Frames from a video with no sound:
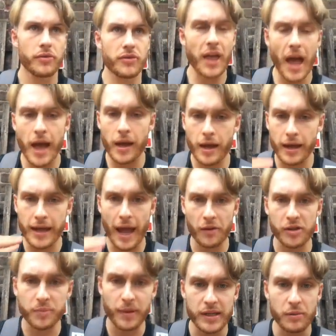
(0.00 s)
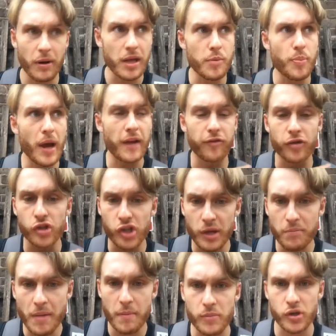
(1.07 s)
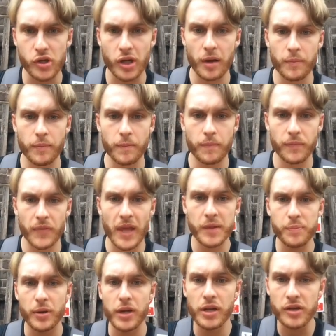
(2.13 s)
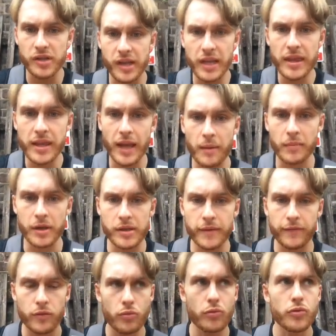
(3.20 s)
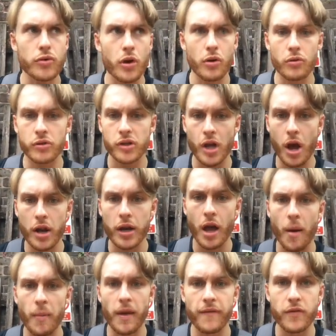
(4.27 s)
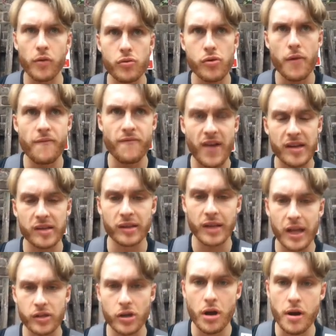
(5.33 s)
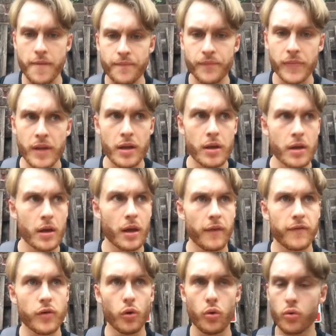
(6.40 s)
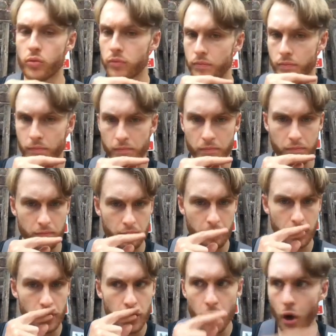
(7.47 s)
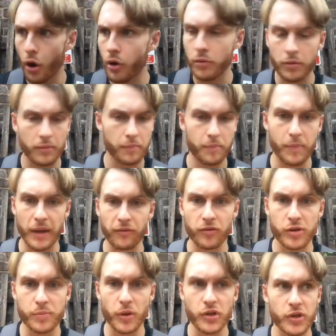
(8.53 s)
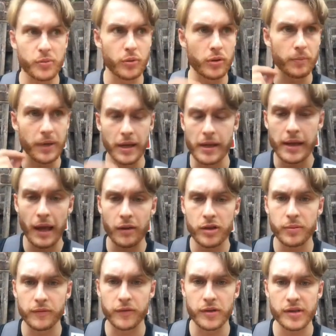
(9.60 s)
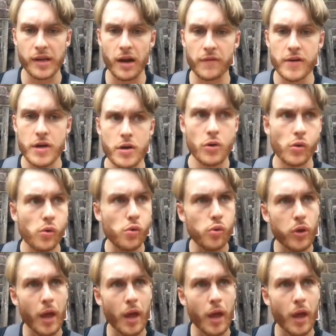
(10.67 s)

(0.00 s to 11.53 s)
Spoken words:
that accountability, where you pay for a gym membership, that's putting your skin in the game. Because if you're not turning up, if you're not investing that time, if you're not being responsible and being accountable for yourself, all